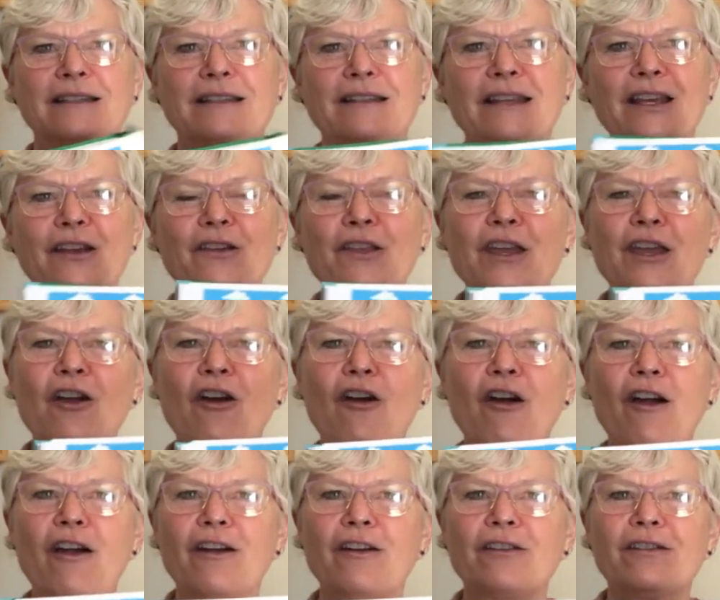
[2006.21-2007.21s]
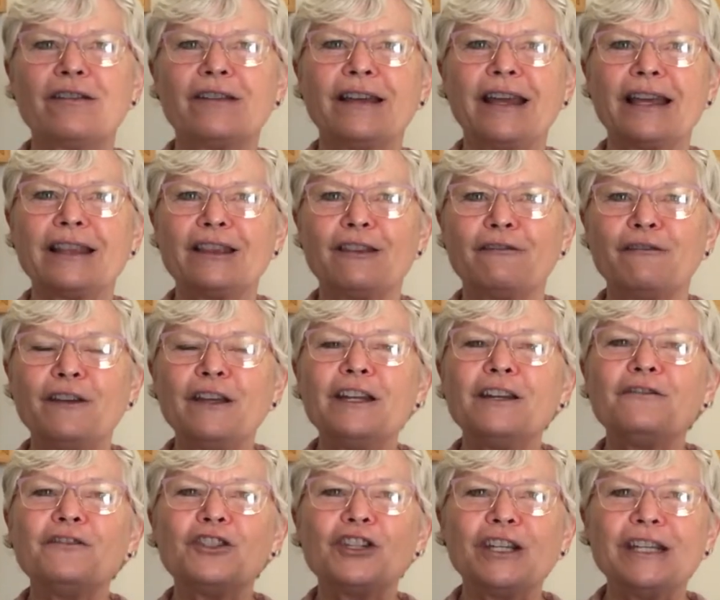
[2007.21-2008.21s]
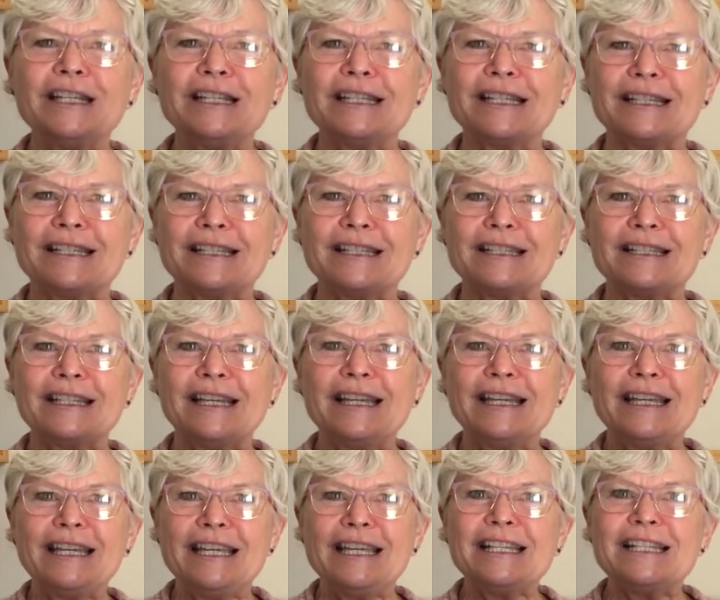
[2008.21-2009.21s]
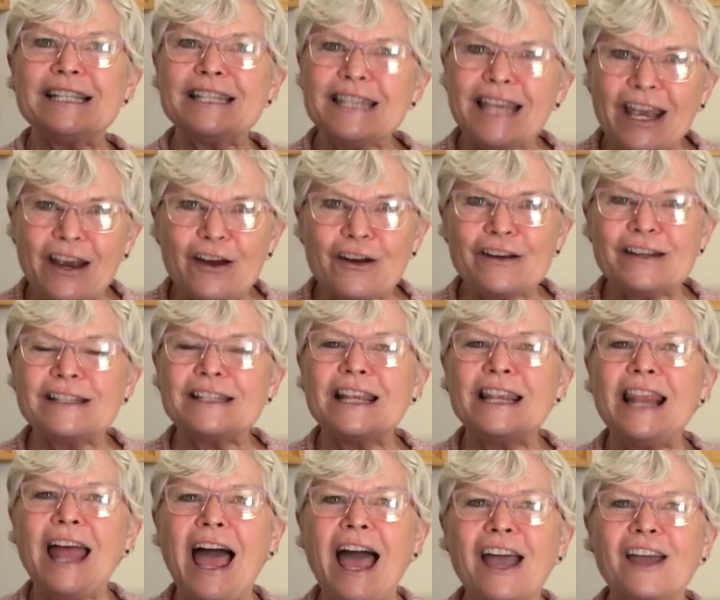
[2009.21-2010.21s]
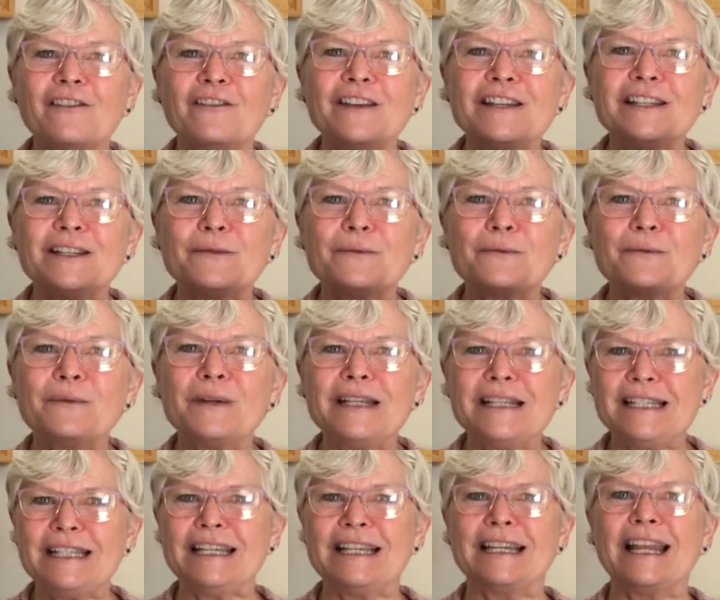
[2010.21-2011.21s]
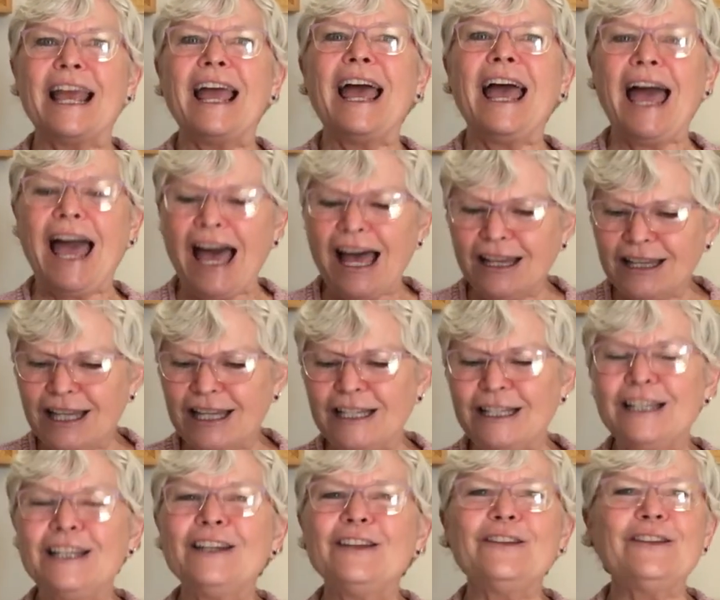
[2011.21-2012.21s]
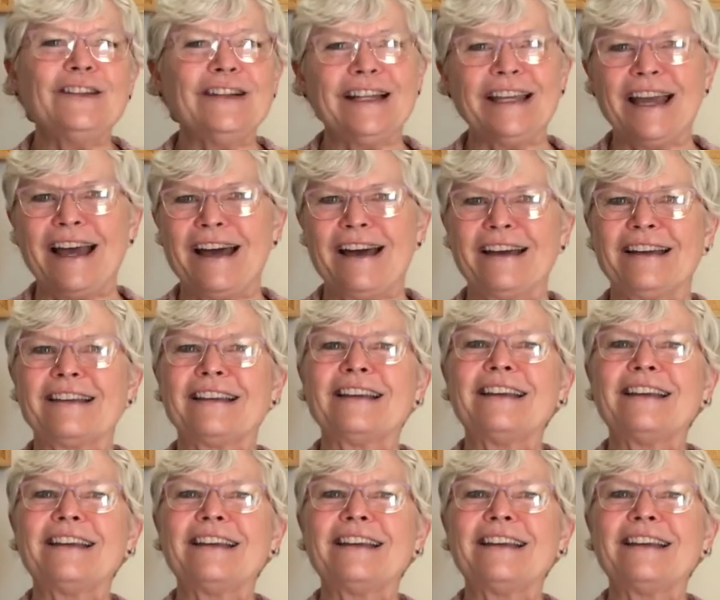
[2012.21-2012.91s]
There they are at the feet of Jesus. He's there, he's alive, he's risen. Hallelujah!